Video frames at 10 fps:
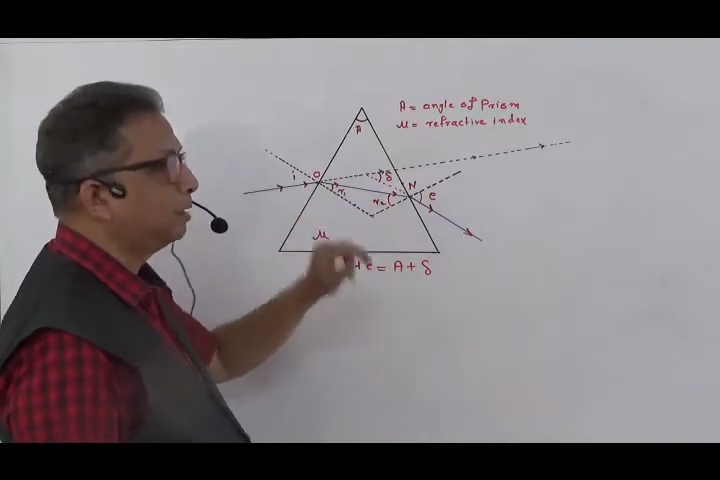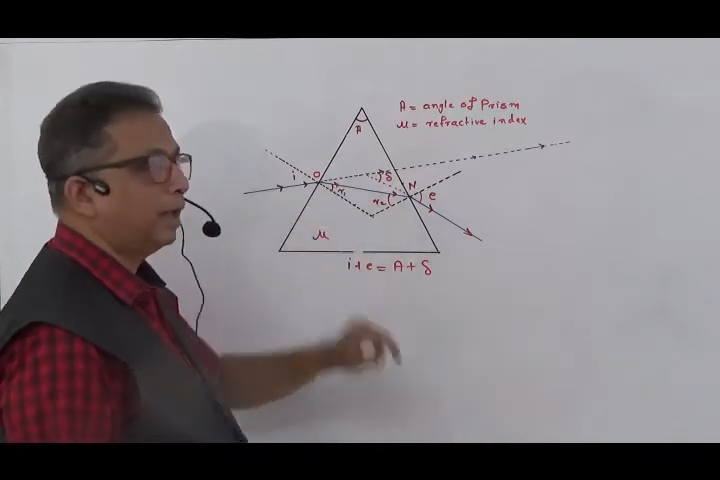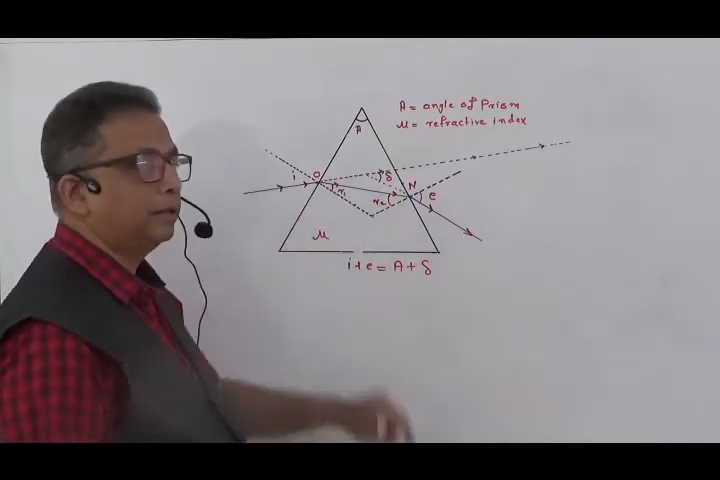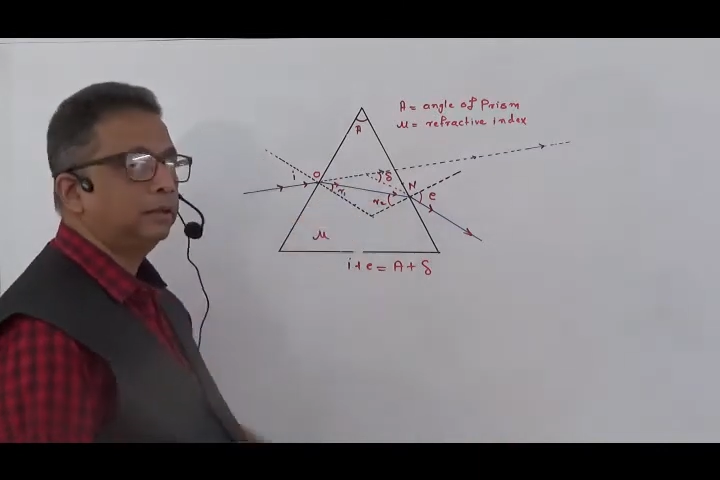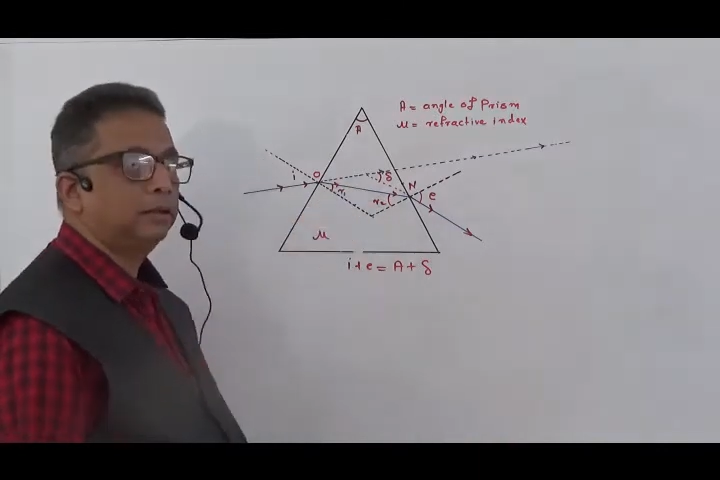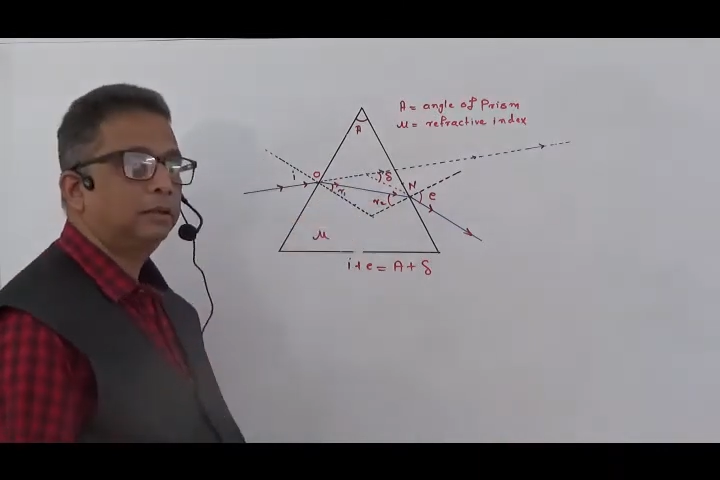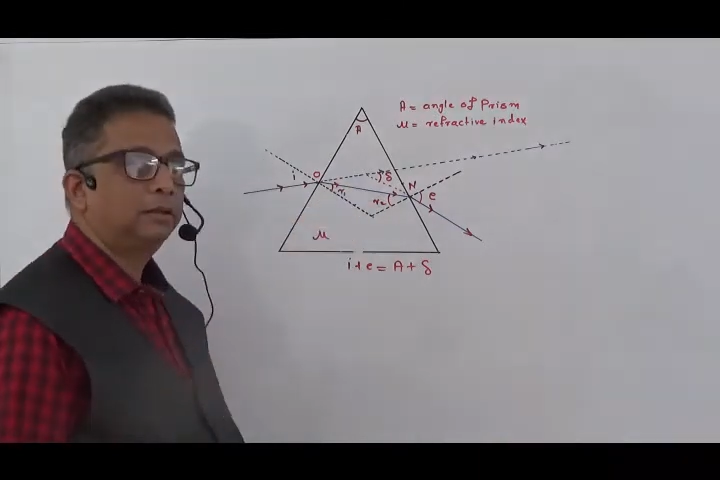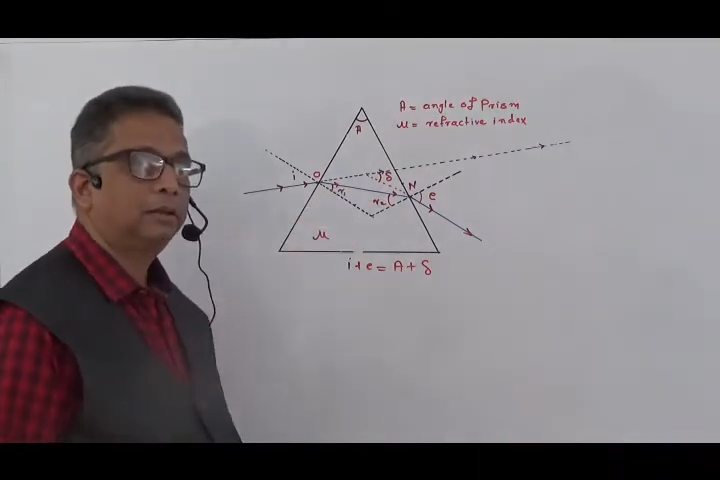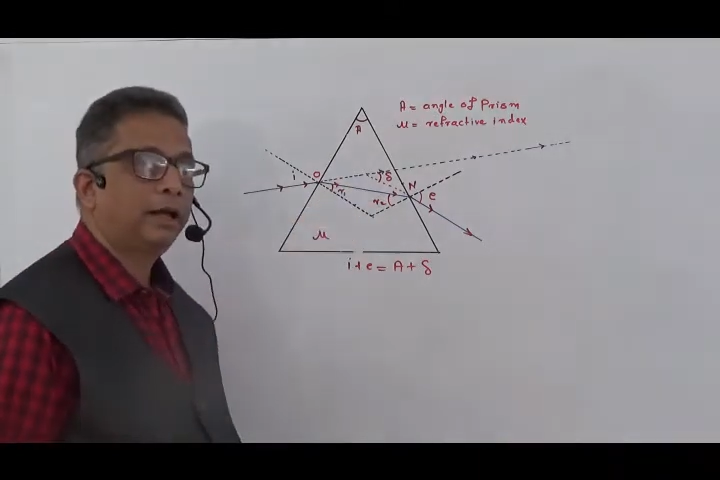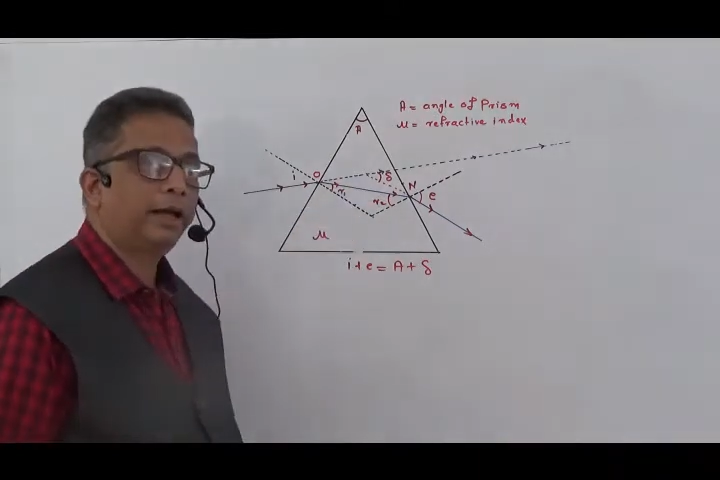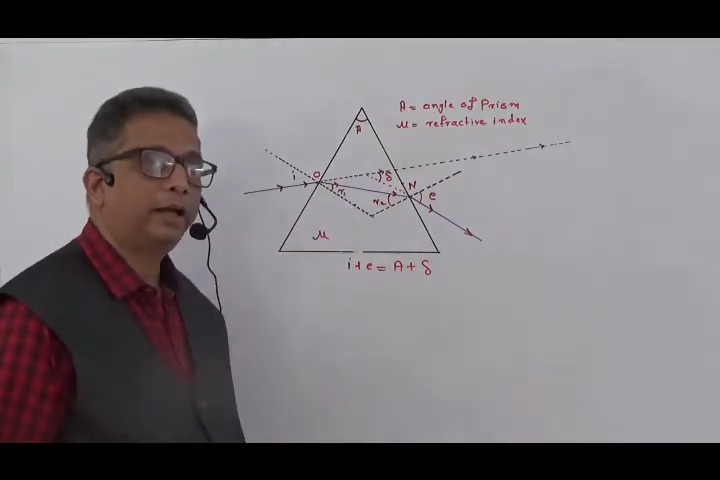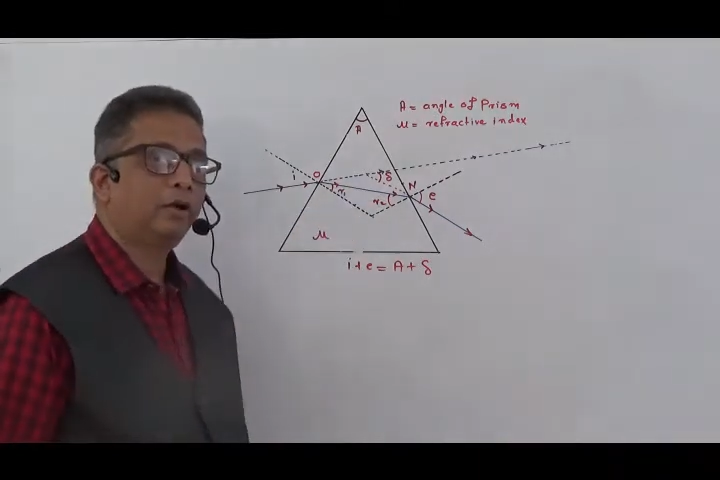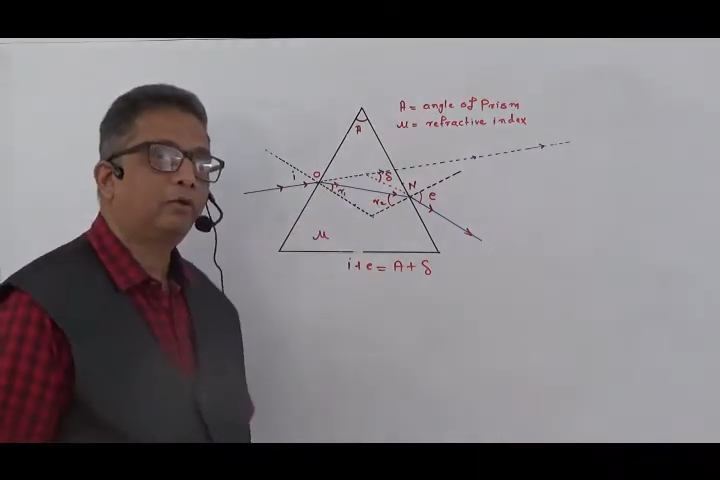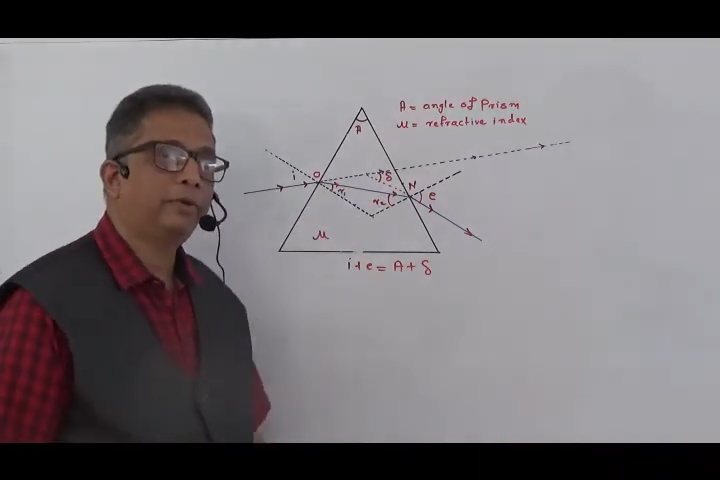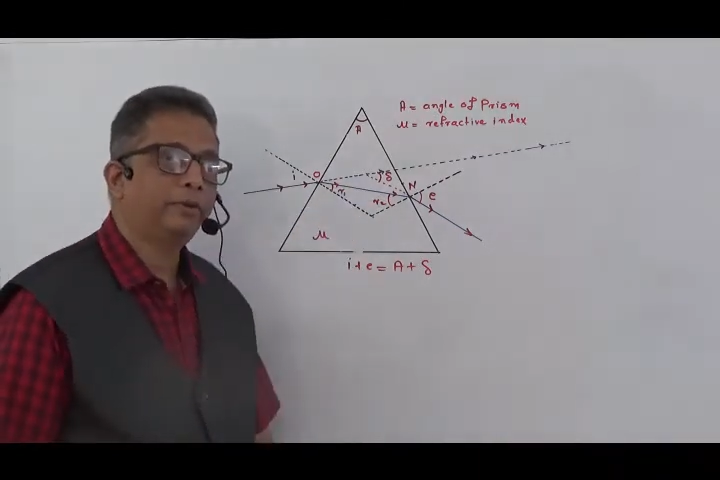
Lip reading: and the angle of